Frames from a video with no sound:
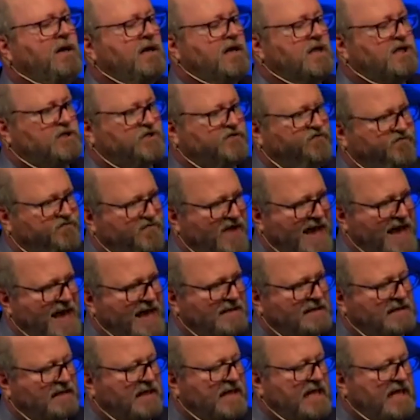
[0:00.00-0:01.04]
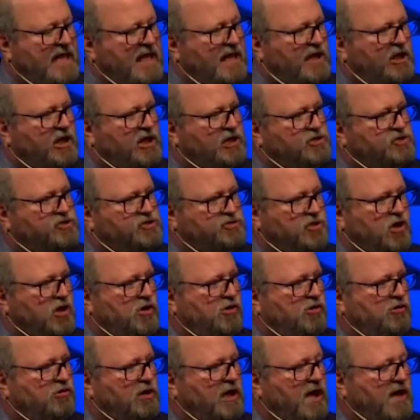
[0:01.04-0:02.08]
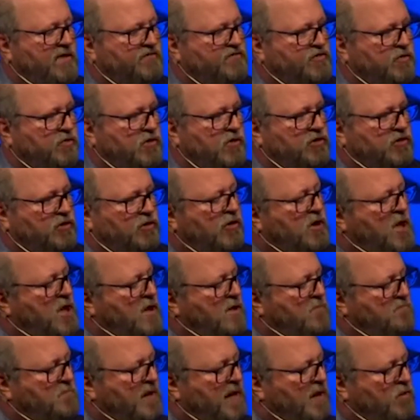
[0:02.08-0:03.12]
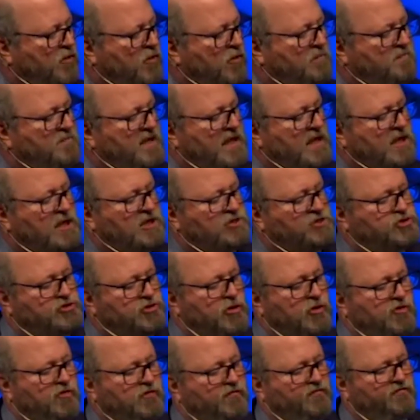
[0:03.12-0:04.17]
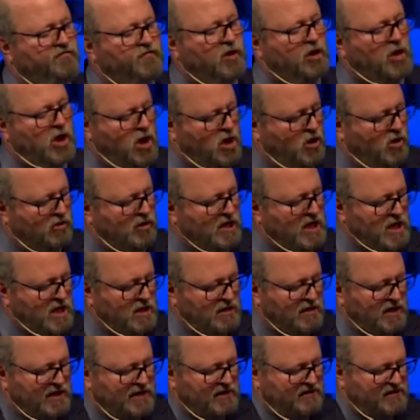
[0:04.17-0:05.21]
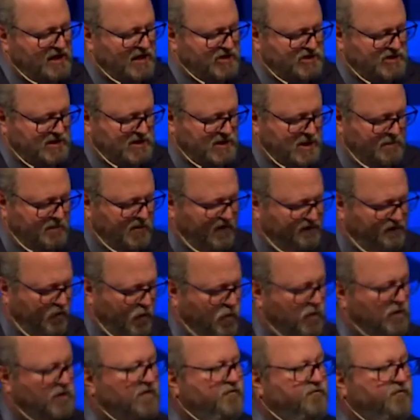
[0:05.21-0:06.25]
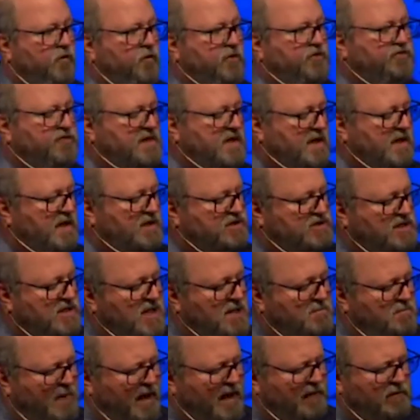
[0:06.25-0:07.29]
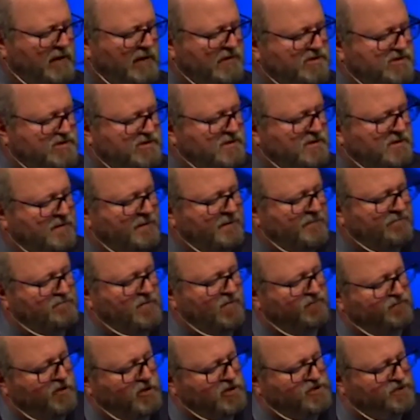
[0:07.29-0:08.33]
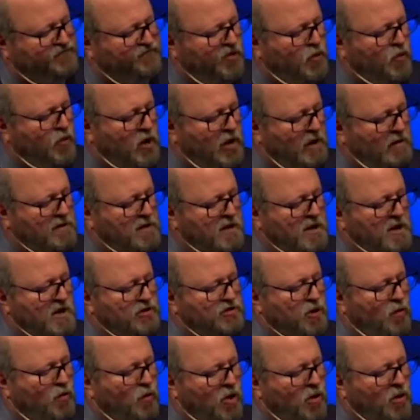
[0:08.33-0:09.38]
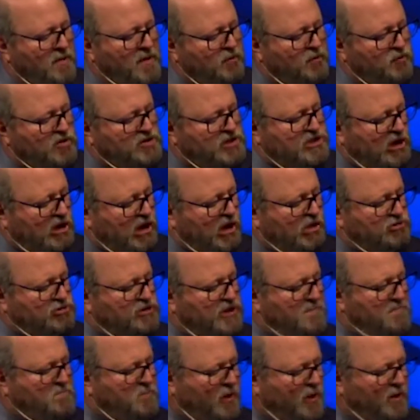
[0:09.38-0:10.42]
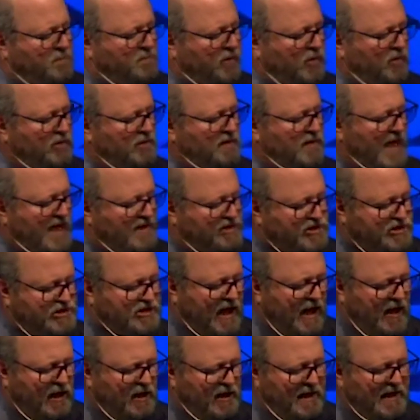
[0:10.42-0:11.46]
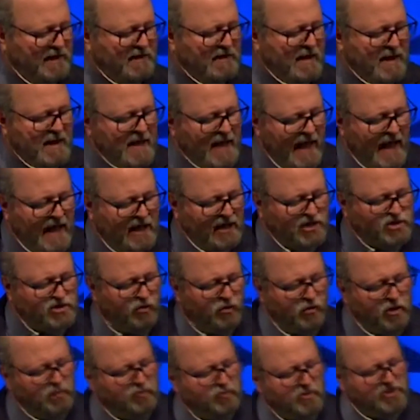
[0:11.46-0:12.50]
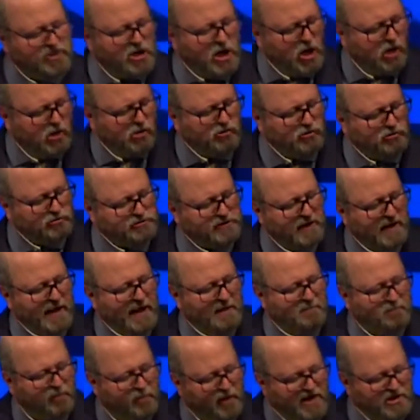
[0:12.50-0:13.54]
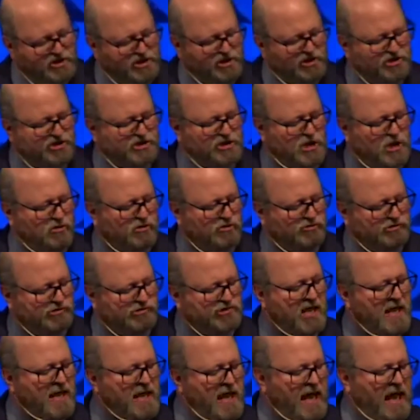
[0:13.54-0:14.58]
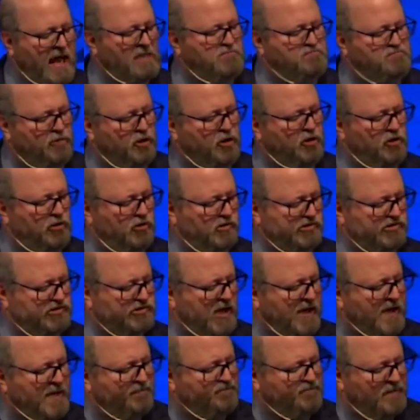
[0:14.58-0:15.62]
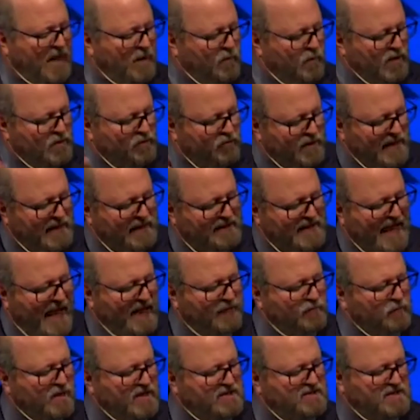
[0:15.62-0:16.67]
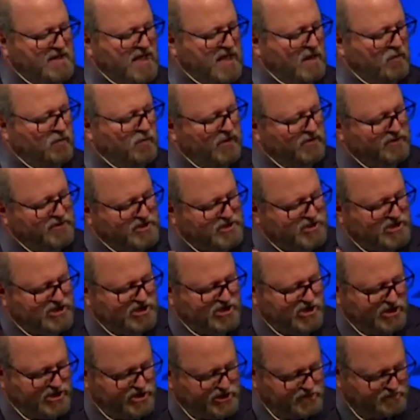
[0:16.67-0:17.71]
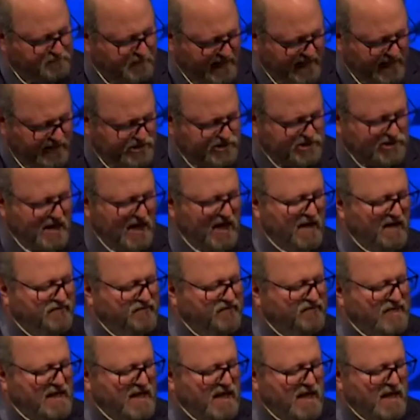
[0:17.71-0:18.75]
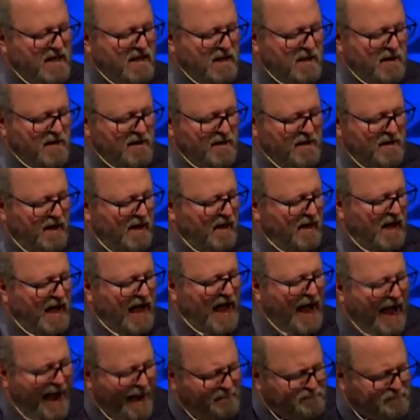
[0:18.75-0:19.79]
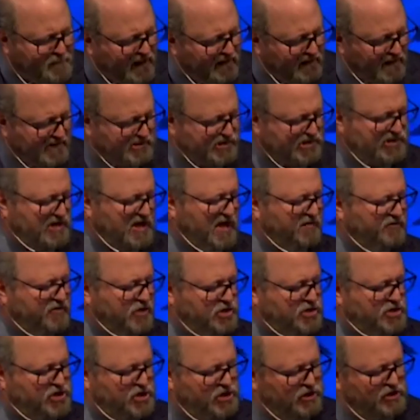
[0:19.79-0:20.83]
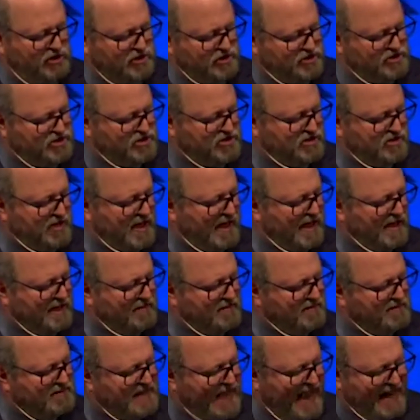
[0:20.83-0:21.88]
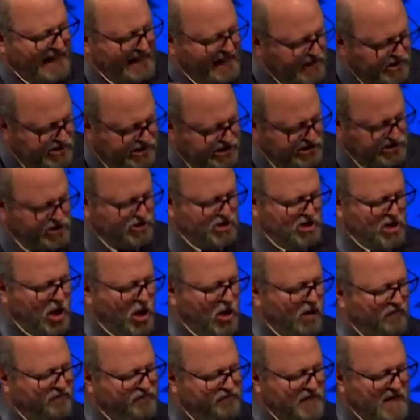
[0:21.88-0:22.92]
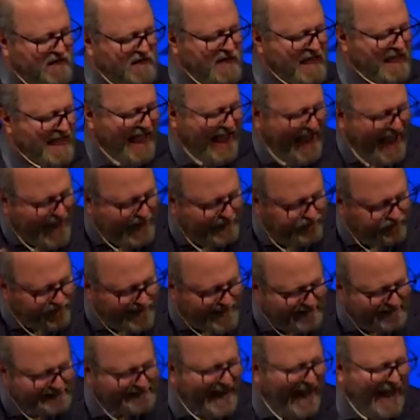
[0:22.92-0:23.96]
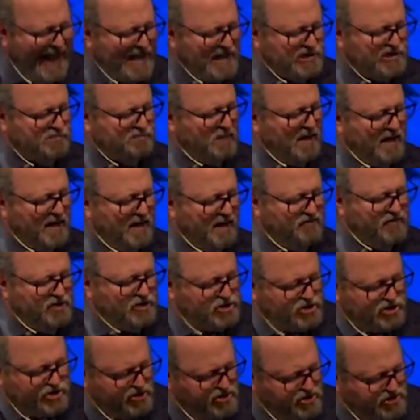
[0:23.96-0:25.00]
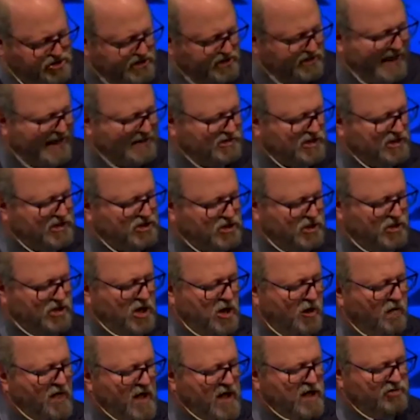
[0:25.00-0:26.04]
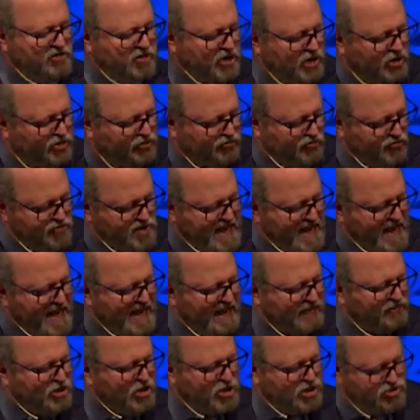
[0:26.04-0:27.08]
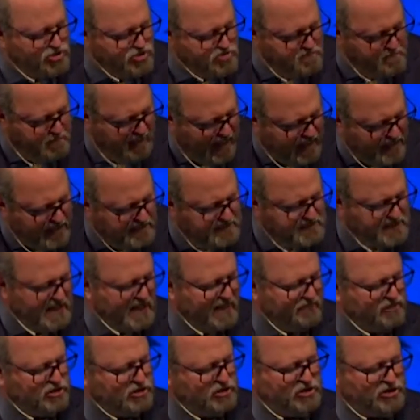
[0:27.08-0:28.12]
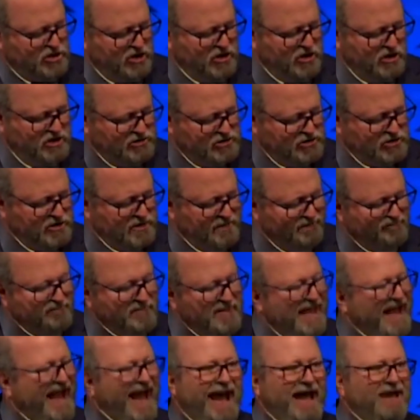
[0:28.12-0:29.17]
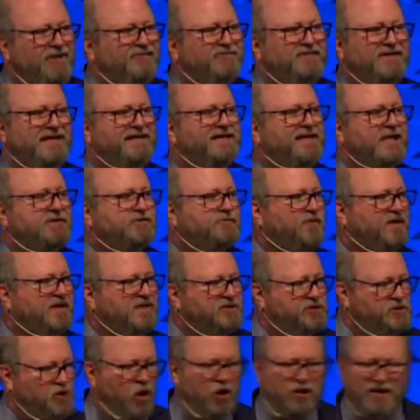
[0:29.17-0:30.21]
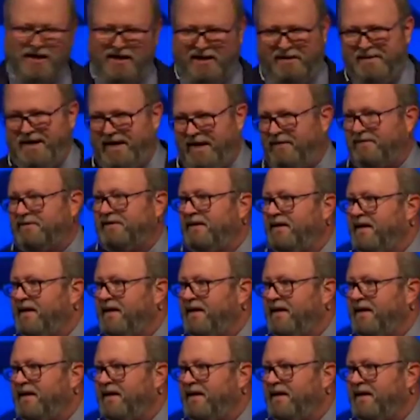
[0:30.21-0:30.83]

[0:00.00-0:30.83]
is finally in control of the world, but it won't be in control for long. Look at this, number four. The fourth thing is the appearance. Verse 4, "The woman was clothed in purple and scarlet and adorned with gold and precious stones and pearls." And we read that and we think, well, this just speaks of the opulence of the church, and that is a turnoff. The aggrandizement of the church, and that's a turnoff. The greed, the cupidity of the church. I don't think that's what it's talking about.